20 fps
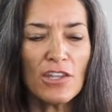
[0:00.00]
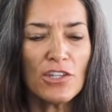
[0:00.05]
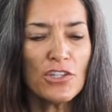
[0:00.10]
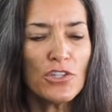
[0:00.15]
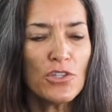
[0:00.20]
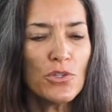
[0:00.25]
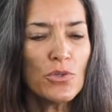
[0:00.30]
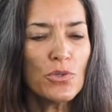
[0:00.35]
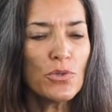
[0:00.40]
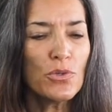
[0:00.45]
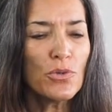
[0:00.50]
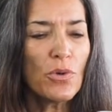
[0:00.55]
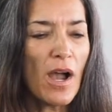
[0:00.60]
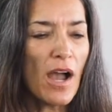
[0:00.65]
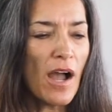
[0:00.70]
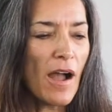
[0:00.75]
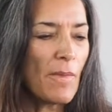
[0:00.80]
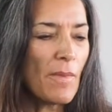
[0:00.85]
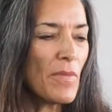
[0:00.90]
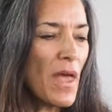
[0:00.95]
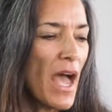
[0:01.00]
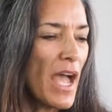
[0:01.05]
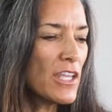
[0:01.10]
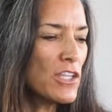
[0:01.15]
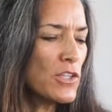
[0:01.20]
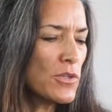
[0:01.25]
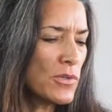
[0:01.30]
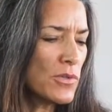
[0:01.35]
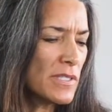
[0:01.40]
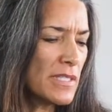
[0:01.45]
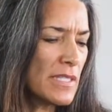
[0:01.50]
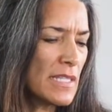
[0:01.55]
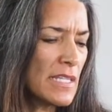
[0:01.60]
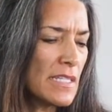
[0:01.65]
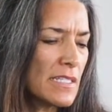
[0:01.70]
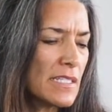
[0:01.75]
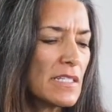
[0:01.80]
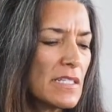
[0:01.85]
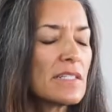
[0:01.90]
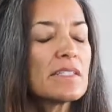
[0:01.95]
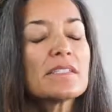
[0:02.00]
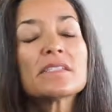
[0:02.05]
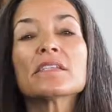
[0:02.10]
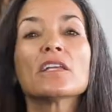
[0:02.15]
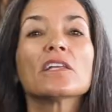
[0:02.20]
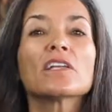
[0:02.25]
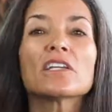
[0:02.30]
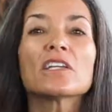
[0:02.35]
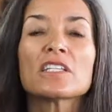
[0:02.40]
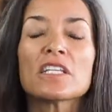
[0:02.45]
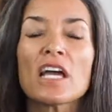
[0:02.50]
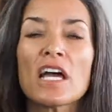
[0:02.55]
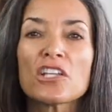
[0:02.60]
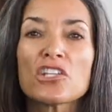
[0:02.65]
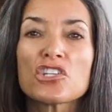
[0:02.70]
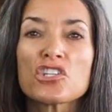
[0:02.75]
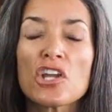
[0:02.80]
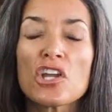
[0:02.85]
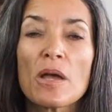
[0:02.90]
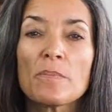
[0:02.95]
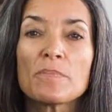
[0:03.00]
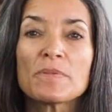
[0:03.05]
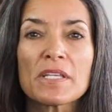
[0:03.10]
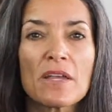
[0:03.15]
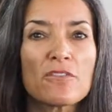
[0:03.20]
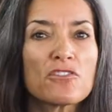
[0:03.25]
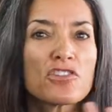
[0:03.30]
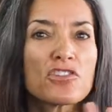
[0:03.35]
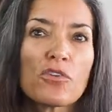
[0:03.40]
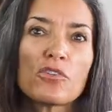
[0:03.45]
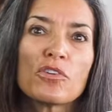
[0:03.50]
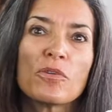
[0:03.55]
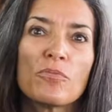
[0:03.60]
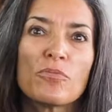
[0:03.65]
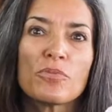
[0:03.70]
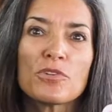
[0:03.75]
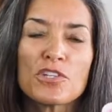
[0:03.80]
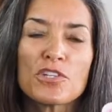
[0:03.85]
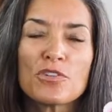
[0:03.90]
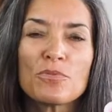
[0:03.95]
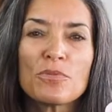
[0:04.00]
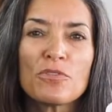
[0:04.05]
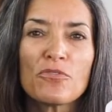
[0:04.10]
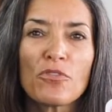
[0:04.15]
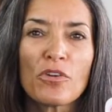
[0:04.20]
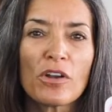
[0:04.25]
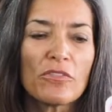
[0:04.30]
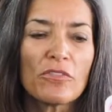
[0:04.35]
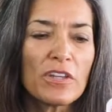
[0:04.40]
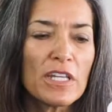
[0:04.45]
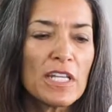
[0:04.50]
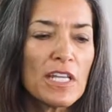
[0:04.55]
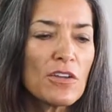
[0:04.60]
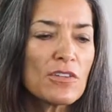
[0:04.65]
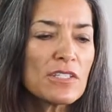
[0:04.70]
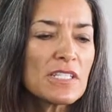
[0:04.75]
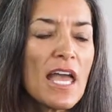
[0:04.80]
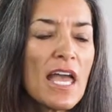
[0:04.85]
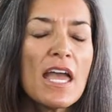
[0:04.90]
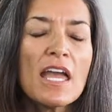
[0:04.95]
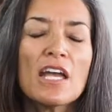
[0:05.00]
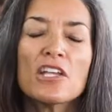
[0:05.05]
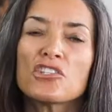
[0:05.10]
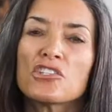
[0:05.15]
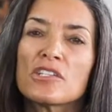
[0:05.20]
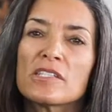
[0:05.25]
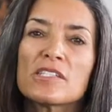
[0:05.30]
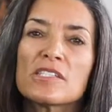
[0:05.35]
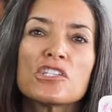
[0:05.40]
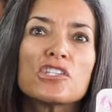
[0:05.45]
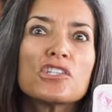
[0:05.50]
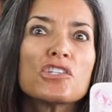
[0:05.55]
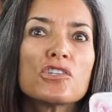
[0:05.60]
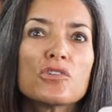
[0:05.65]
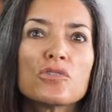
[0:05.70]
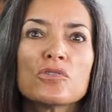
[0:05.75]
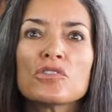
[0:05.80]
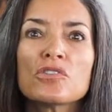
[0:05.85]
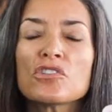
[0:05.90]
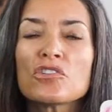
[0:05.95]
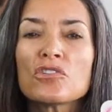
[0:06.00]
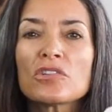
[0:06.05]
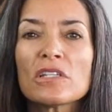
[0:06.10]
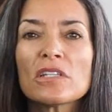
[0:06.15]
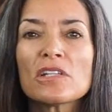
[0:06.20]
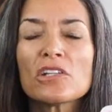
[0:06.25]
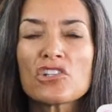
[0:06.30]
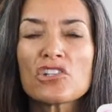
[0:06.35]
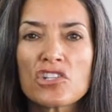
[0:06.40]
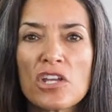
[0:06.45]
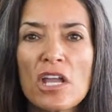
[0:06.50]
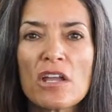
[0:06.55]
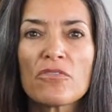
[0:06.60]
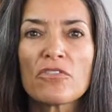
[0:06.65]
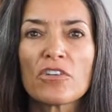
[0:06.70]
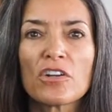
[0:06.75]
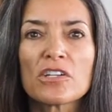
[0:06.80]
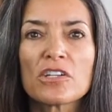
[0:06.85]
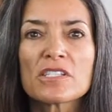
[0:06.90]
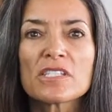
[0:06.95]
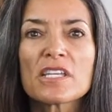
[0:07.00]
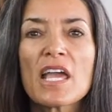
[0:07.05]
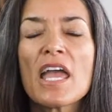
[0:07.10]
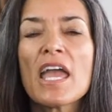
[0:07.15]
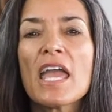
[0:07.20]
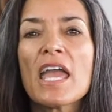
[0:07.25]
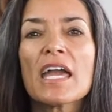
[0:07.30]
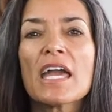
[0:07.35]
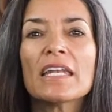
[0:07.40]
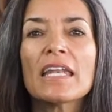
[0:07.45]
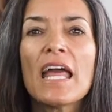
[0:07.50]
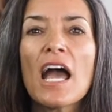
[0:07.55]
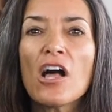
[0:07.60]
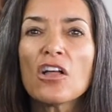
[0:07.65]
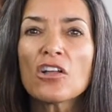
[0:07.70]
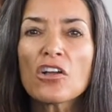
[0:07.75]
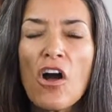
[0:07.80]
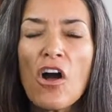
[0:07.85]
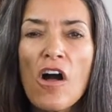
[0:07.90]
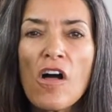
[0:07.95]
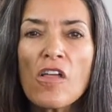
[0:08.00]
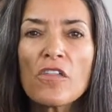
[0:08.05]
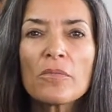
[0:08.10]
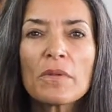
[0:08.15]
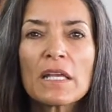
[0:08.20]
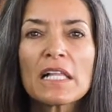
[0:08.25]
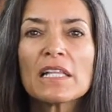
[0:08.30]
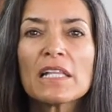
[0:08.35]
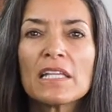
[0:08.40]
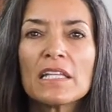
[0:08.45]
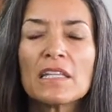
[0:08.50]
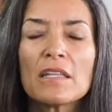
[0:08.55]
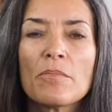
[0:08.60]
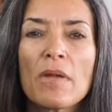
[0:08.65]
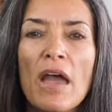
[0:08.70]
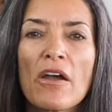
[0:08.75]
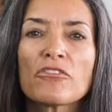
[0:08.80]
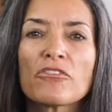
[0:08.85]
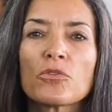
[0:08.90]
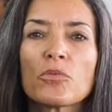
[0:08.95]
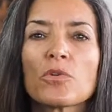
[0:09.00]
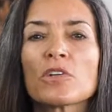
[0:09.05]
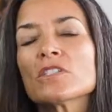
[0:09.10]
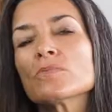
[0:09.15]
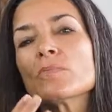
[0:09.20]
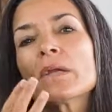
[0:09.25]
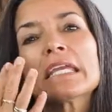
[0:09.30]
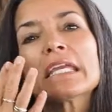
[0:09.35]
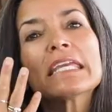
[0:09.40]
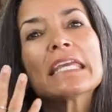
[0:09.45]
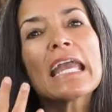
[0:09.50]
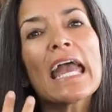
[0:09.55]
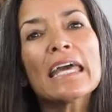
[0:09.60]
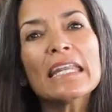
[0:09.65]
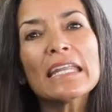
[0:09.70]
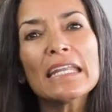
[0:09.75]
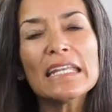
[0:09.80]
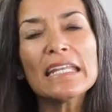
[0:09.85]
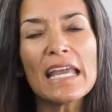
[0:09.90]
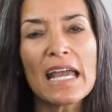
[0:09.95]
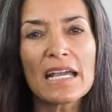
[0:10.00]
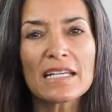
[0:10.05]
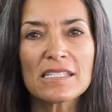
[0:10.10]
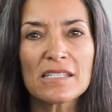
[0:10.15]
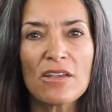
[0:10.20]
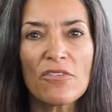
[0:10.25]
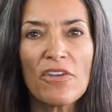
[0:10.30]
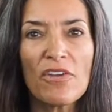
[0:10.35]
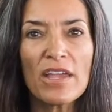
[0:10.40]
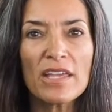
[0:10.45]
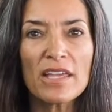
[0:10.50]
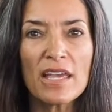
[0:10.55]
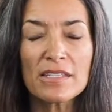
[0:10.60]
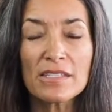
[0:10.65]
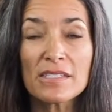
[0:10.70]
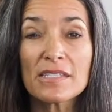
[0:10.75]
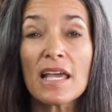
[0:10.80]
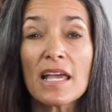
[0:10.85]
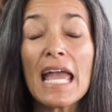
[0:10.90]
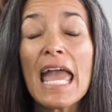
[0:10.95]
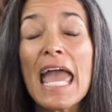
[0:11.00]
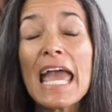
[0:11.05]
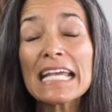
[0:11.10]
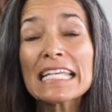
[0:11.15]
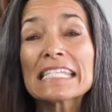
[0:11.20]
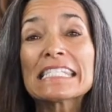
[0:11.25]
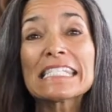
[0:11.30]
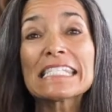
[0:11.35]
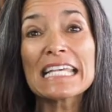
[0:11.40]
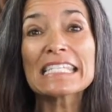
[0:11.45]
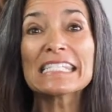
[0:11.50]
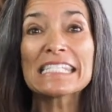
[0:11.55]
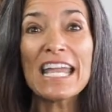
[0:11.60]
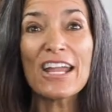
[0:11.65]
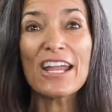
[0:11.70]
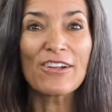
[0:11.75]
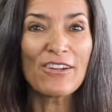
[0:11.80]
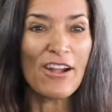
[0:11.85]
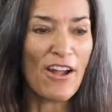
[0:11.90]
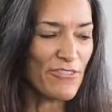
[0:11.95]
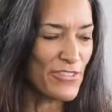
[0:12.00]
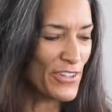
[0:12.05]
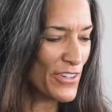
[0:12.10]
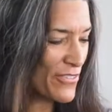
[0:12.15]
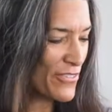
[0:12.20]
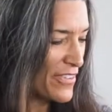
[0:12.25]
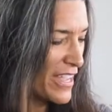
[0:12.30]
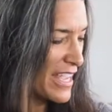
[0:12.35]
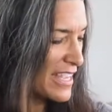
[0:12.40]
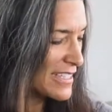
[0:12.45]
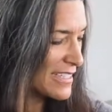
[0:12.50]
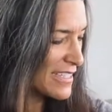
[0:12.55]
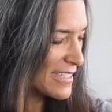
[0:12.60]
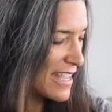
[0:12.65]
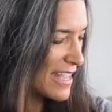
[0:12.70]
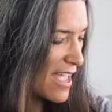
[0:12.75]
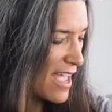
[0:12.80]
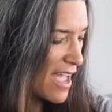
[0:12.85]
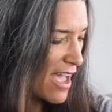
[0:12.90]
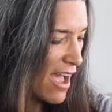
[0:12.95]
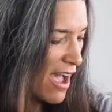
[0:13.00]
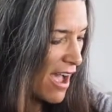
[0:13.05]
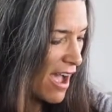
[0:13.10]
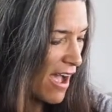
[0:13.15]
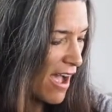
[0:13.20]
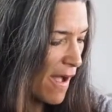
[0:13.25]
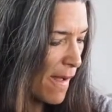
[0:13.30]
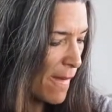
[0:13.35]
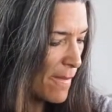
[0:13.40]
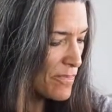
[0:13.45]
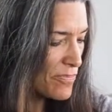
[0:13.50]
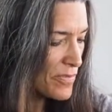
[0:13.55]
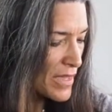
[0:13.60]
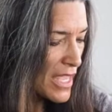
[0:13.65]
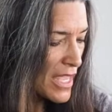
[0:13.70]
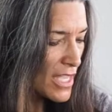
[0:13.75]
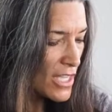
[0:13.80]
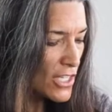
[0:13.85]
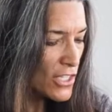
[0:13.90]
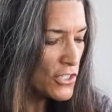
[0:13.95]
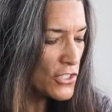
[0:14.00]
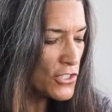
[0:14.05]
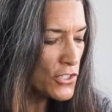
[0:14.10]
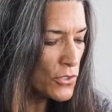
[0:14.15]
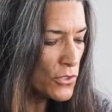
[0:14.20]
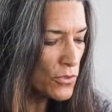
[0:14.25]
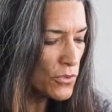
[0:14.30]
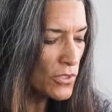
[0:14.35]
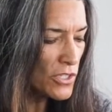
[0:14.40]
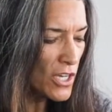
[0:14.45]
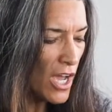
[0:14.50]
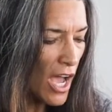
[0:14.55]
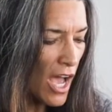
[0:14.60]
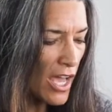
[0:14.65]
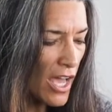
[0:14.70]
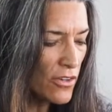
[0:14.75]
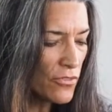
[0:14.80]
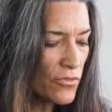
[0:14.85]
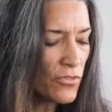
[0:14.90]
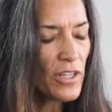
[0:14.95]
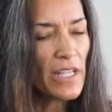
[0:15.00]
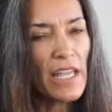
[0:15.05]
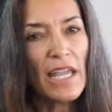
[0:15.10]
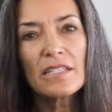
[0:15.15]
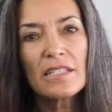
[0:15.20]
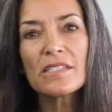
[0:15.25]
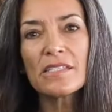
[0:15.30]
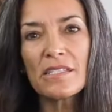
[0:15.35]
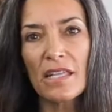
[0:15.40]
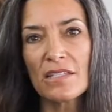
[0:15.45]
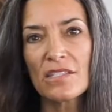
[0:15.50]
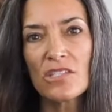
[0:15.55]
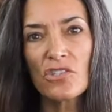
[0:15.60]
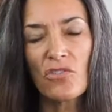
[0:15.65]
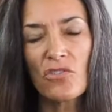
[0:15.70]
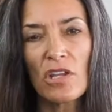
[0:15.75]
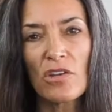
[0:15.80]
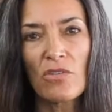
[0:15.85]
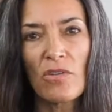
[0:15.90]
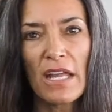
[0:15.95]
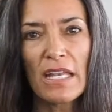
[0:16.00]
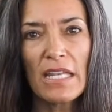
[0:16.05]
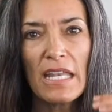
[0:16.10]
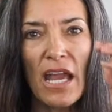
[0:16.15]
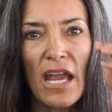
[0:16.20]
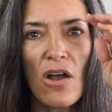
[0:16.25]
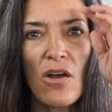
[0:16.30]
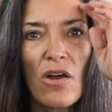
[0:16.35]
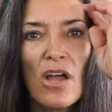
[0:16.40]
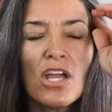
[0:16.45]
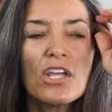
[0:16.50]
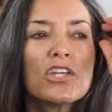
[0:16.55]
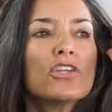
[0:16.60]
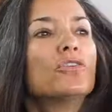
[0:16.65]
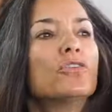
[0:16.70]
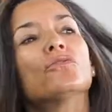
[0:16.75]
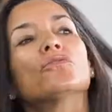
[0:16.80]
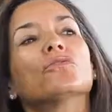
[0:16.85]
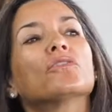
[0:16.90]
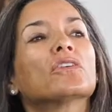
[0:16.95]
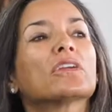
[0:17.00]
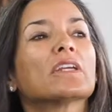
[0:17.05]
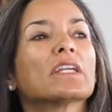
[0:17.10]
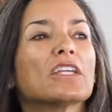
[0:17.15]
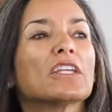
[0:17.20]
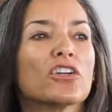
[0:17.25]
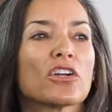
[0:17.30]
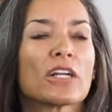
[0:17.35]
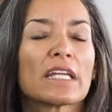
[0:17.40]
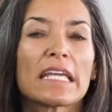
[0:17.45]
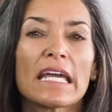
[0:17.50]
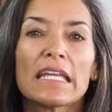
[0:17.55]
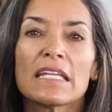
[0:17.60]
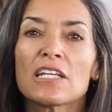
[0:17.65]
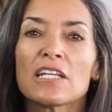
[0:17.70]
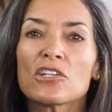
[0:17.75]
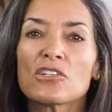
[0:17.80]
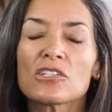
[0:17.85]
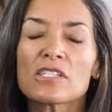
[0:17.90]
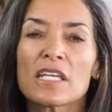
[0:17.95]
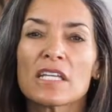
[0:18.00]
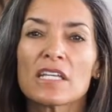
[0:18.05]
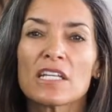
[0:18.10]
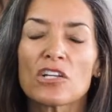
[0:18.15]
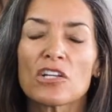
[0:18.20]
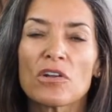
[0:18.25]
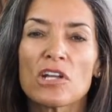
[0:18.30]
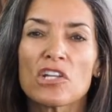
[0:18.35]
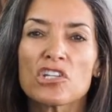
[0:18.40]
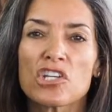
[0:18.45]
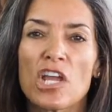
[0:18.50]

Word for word: You, um, I use these little silk touch-ups. I've showed them to you before in videos. Just use your little shavers and alcohol them and clean them afterwards, but get any excess, excess hair off your face. Um, do not forget sunscreen right now. You've You're getting your skin in great